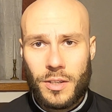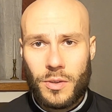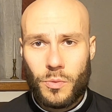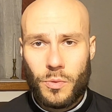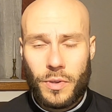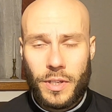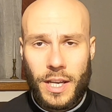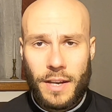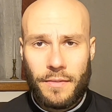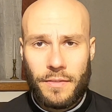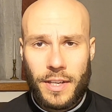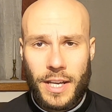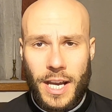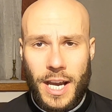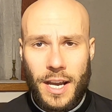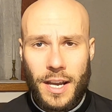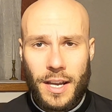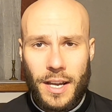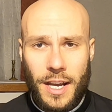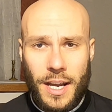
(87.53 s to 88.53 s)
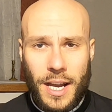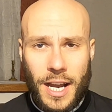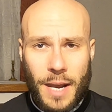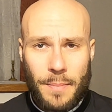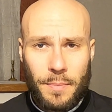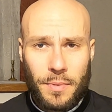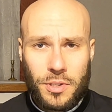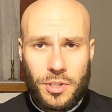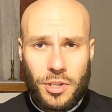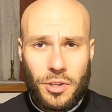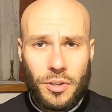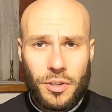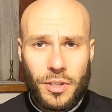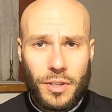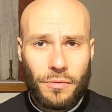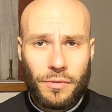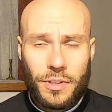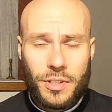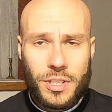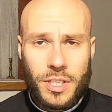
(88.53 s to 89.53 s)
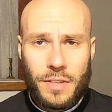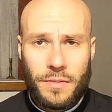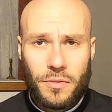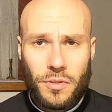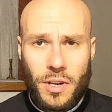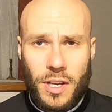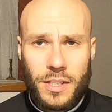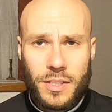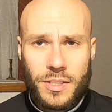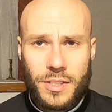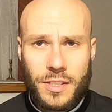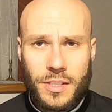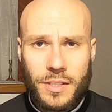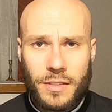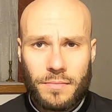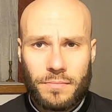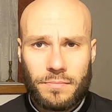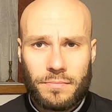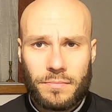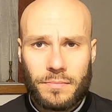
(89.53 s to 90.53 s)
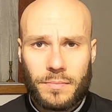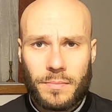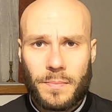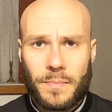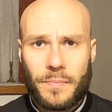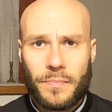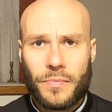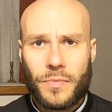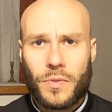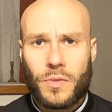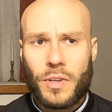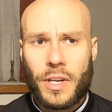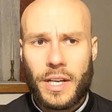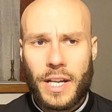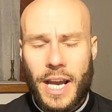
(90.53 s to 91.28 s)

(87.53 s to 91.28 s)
we have the opportunity to receive grace. Right?